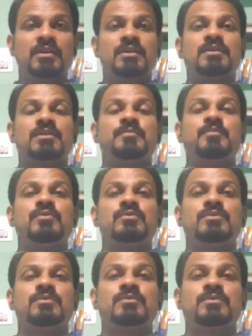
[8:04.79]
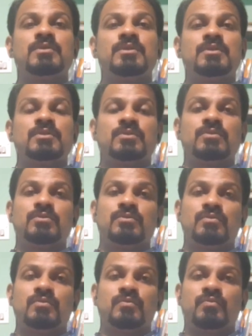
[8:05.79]
report,
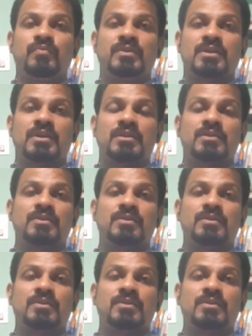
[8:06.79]
so which are